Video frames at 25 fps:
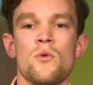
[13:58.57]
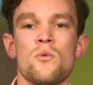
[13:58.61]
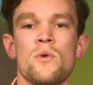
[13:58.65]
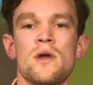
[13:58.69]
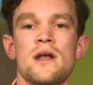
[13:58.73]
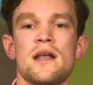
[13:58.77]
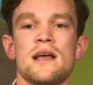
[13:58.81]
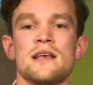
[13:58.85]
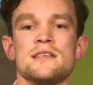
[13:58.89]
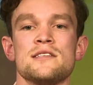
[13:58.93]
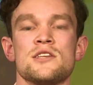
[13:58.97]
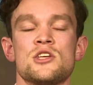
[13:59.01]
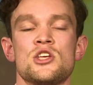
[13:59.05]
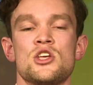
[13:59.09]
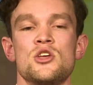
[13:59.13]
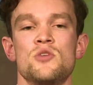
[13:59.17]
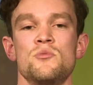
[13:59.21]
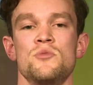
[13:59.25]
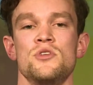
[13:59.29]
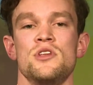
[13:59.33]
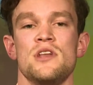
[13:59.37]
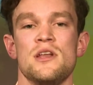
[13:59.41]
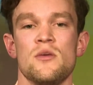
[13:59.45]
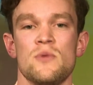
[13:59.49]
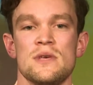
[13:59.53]
when, as a
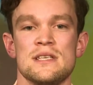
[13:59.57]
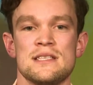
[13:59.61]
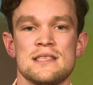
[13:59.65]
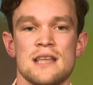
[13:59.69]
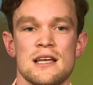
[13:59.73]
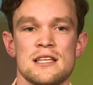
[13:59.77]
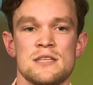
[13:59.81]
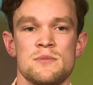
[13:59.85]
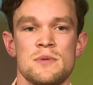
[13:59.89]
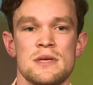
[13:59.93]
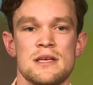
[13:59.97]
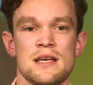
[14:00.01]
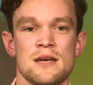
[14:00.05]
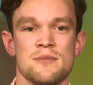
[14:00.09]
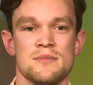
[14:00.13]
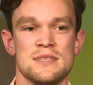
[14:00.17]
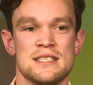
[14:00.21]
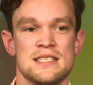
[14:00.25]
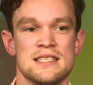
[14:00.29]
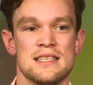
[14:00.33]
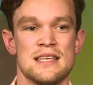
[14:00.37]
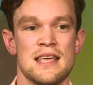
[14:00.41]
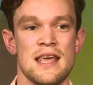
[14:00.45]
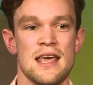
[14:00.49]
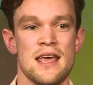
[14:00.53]
community, we start to become
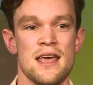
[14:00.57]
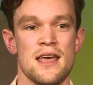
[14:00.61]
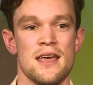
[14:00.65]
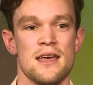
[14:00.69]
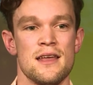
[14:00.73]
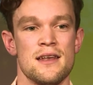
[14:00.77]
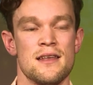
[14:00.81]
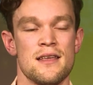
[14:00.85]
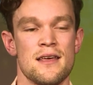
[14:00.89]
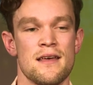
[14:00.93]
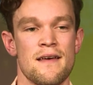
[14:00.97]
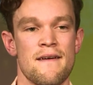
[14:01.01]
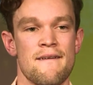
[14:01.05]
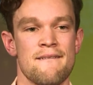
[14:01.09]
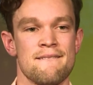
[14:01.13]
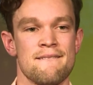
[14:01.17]
scared?